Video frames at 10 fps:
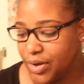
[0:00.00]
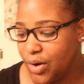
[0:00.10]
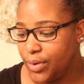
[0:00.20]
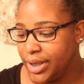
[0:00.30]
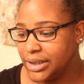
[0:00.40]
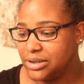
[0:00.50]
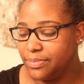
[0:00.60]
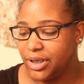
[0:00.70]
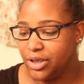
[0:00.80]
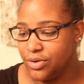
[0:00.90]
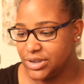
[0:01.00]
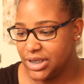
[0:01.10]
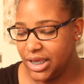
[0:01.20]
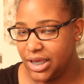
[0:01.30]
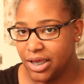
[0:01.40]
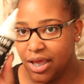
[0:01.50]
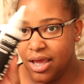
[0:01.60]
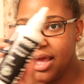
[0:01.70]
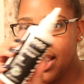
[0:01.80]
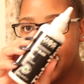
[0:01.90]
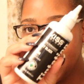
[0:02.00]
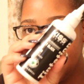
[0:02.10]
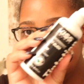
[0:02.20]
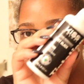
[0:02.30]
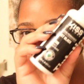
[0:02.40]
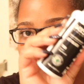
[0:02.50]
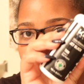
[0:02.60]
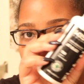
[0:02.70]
going to be using Kiss